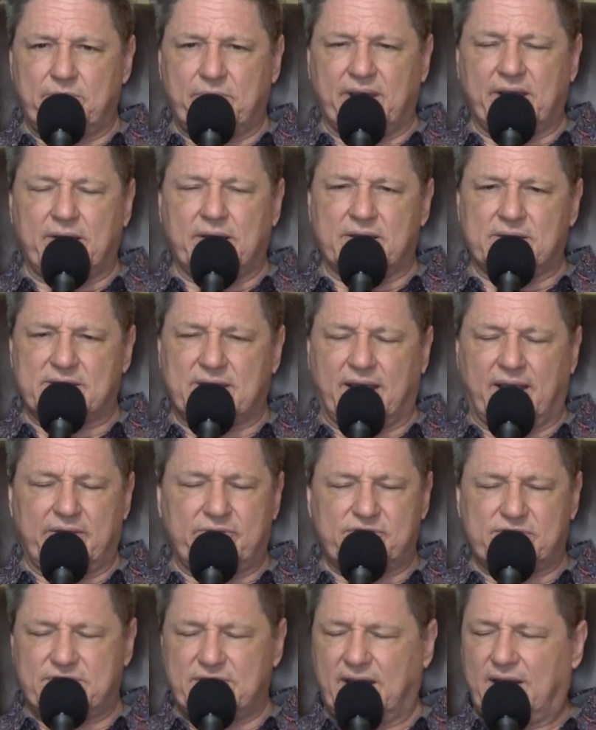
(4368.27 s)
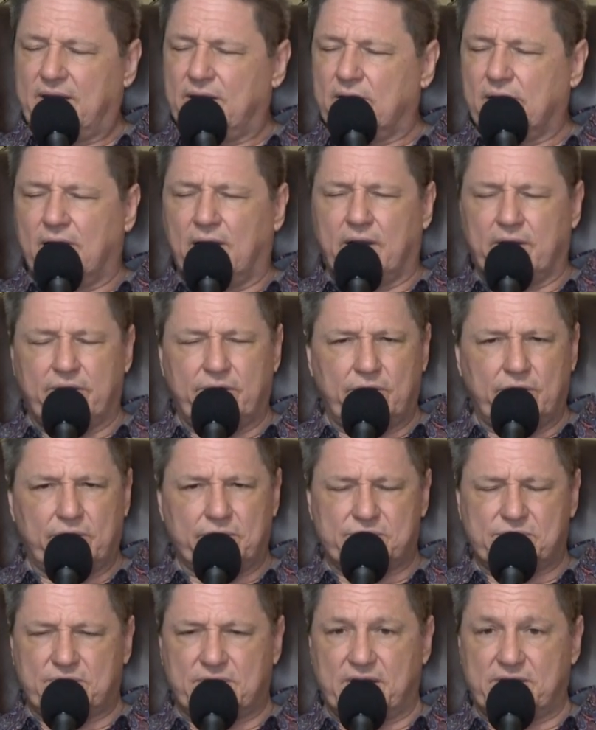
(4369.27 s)
because I've seen God do
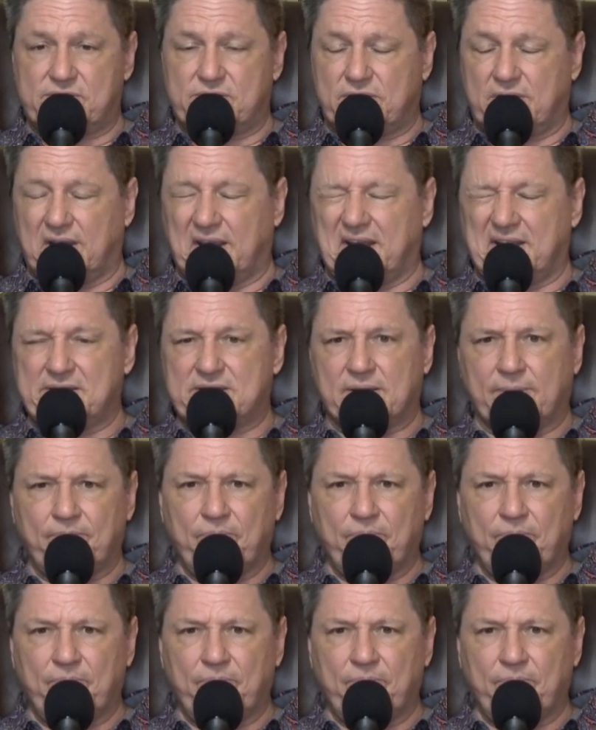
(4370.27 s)
such things.